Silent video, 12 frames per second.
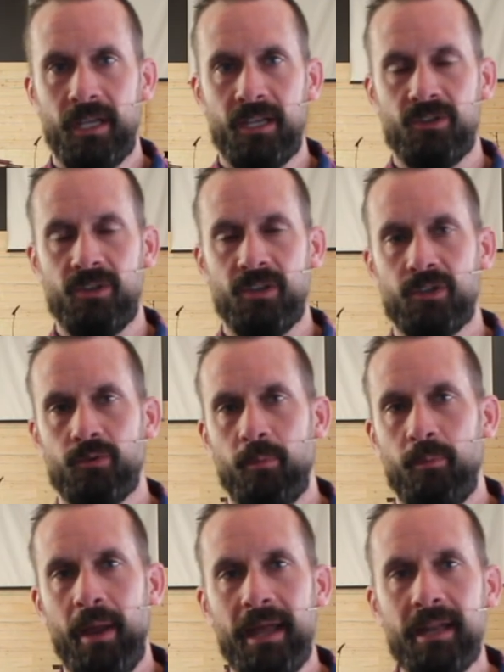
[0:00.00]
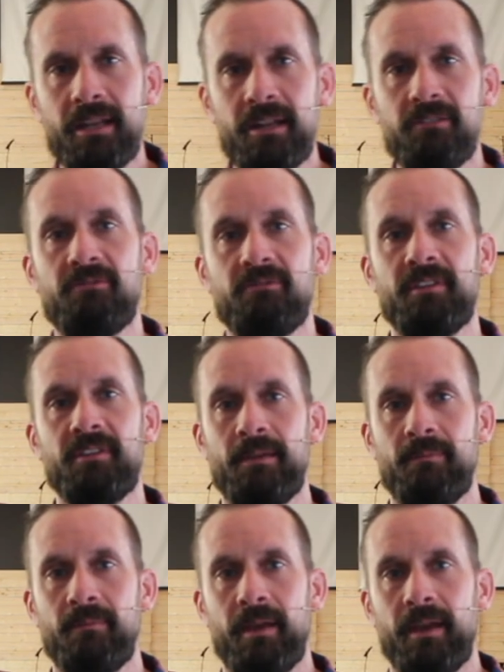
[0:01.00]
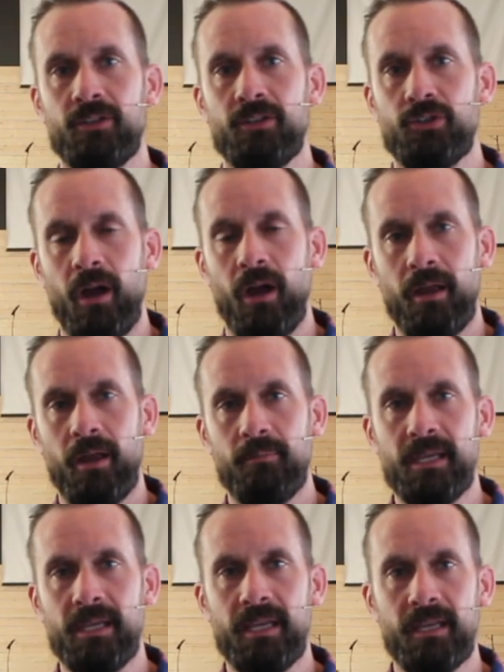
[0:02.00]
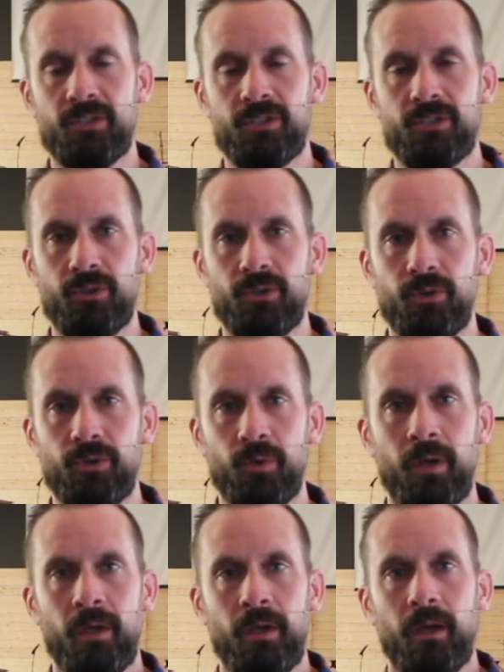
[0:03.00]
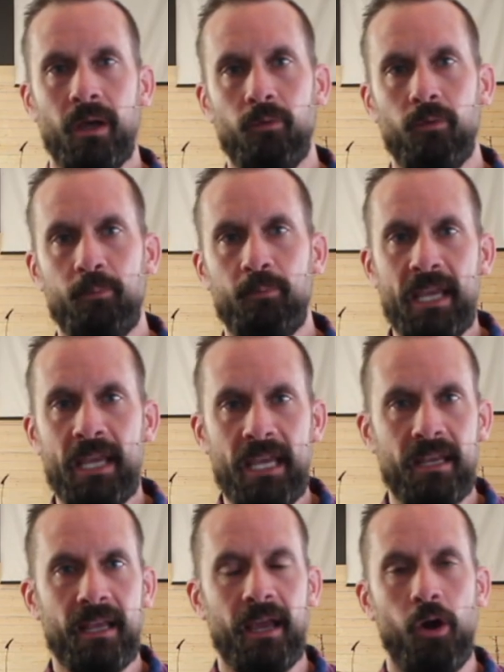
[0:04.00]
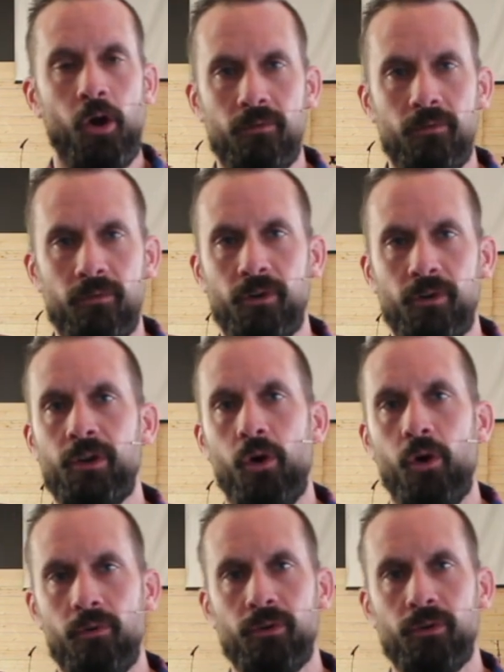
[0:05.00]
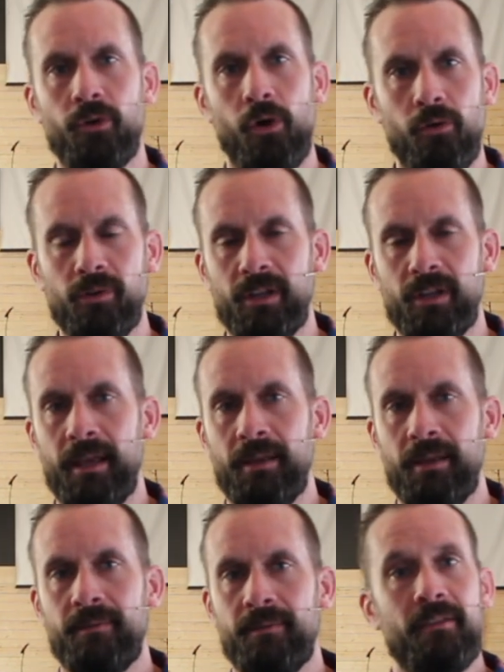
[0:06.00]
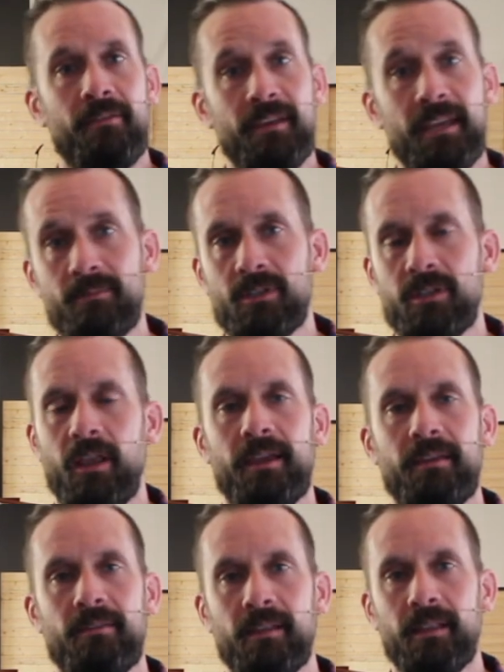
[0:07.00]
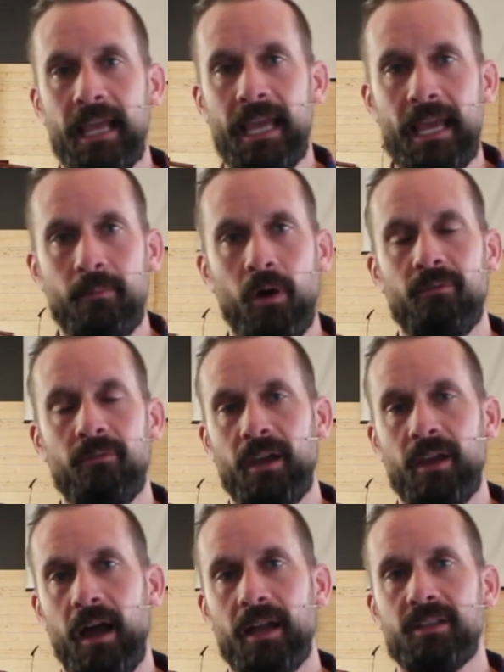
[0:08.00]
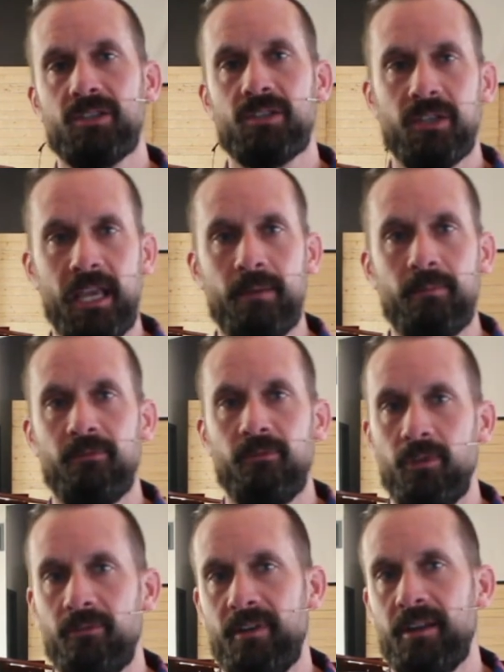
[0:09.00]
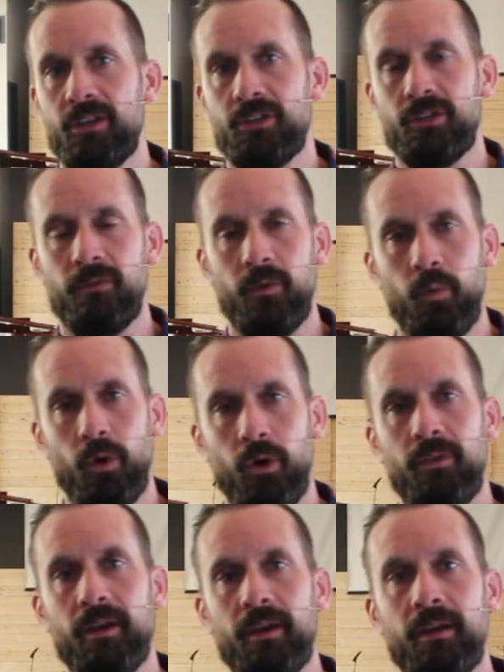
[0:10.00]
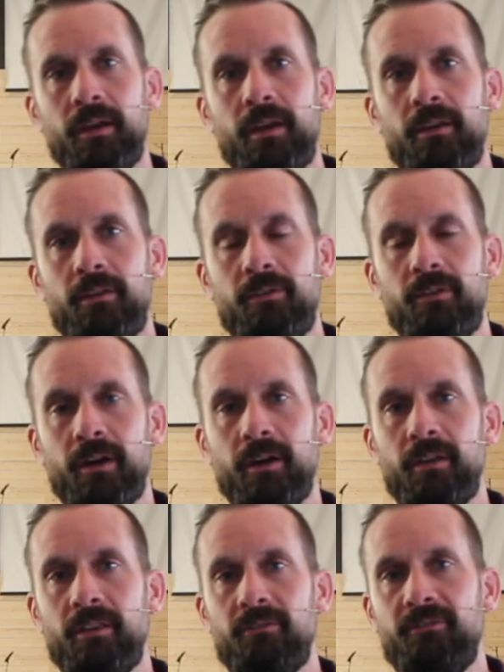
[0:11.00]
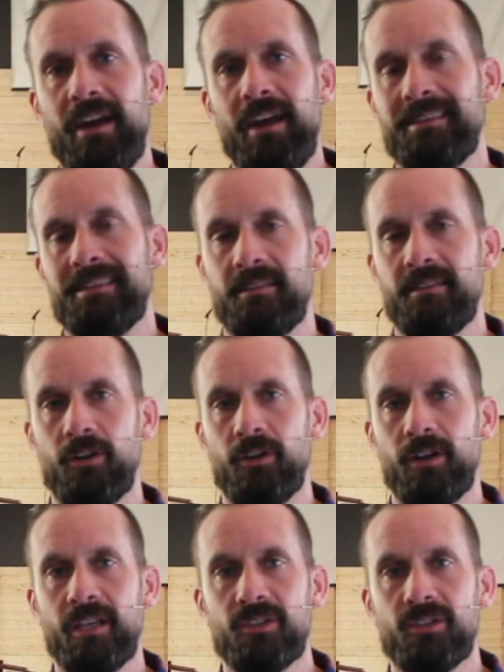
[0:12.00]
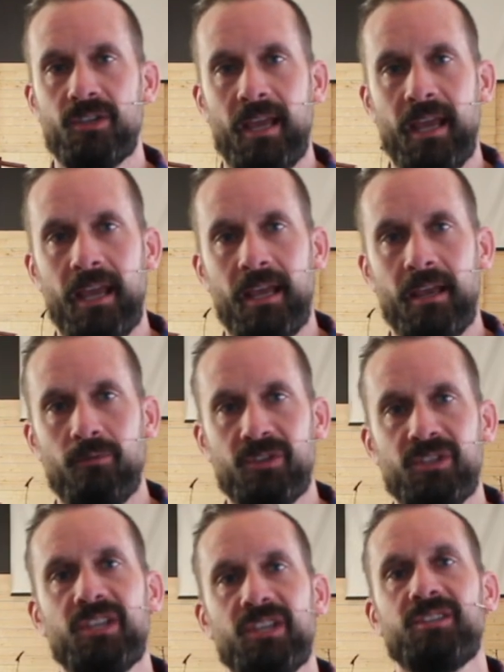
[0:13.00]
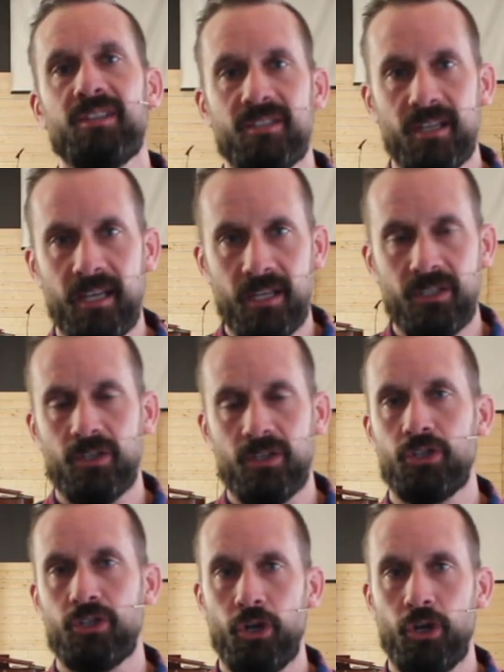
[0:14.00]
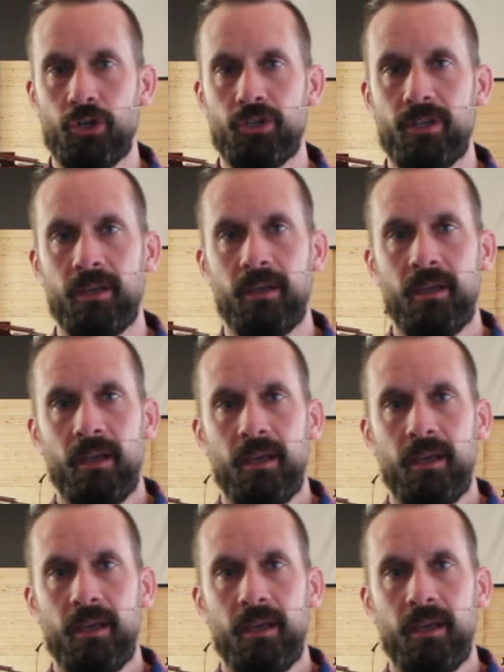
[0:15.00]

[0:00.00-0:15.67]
is this repetitive theme that John begins to repeat over and over and over again. Themes like the Lamb of God, slain before the foundation of the world, the fact that there is a resistance against the church, the